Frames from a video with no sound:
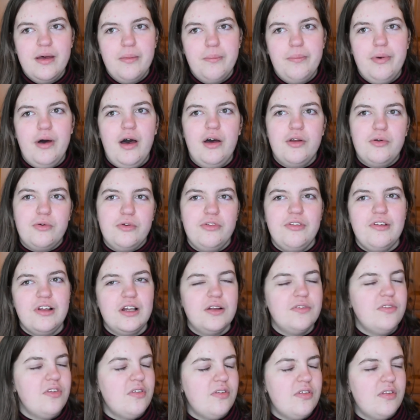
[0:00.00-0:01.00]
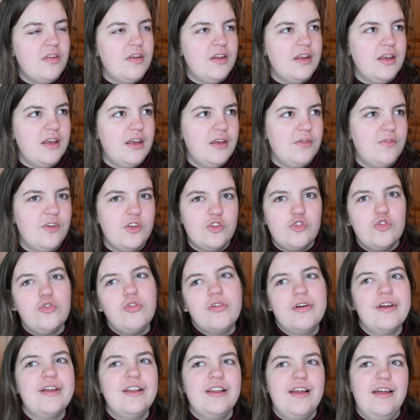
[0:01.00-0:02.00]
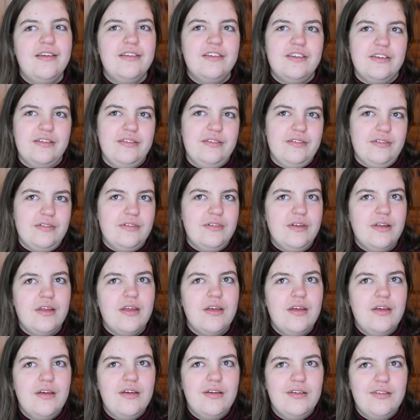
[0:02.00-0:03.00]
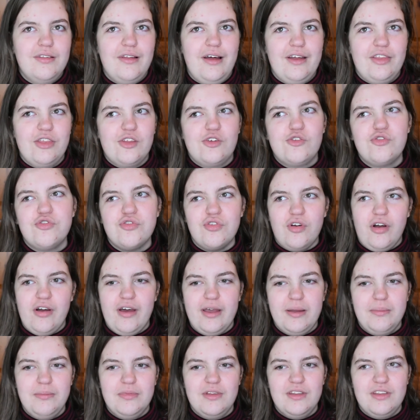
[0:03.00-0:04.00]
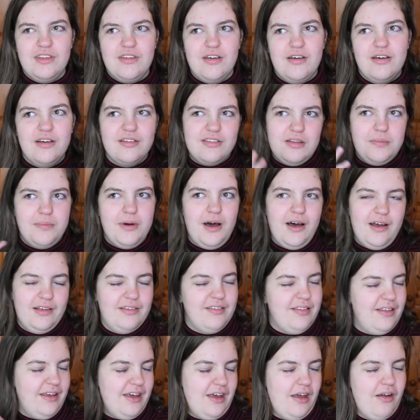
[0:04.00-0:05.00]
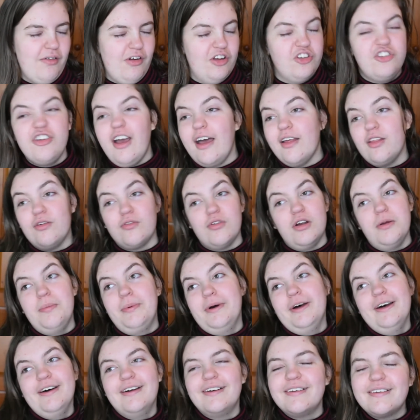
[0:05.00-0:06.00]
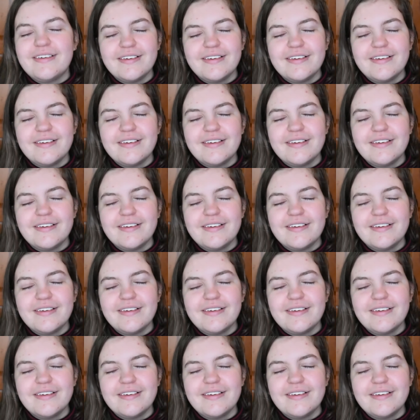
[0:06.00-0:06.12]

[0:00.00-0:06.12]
But I'd also love to study Victorian London, like the crime, the dirty parts of the era, Jack the Ripper.